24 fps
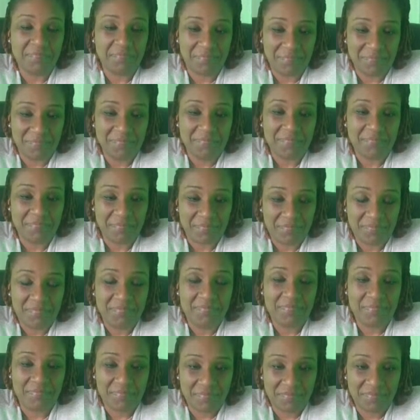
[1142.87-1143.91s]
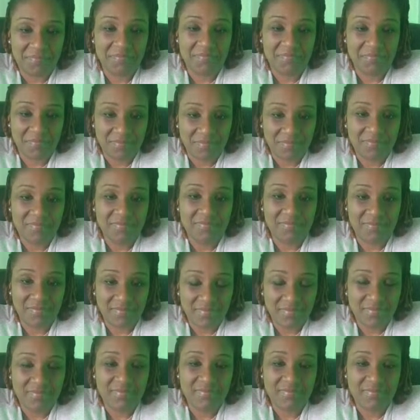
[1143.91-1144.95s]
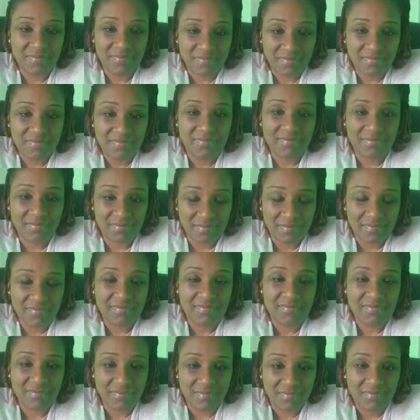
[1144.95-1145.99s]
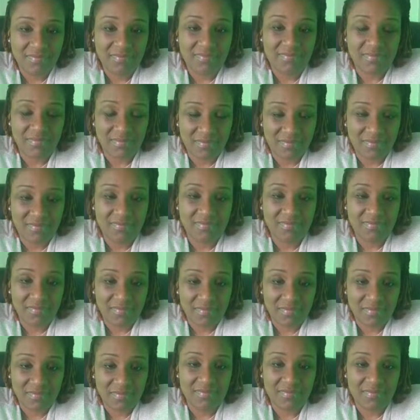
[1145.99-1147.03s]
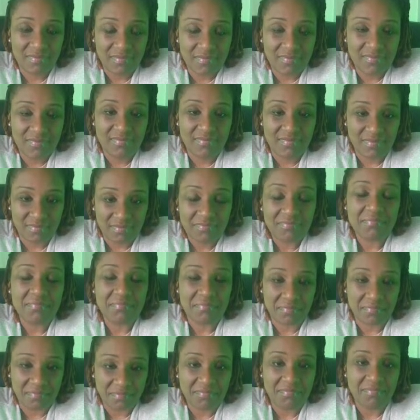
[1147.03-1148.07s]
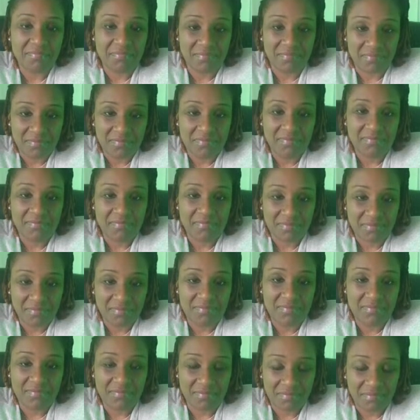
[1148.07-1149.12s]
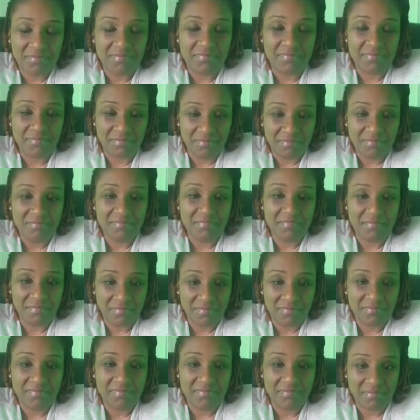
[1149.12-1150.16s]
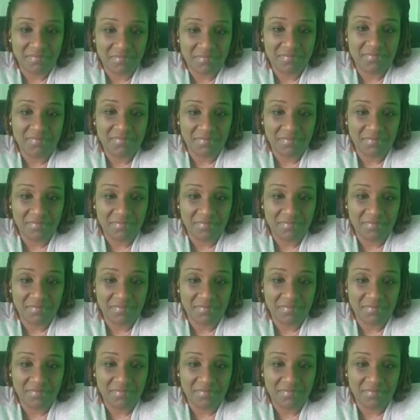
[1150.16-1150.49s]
He'll be like, you need to go to church more. Like when I had stopped going, he would tell me that you need to go to church more. You need to get back into going to church.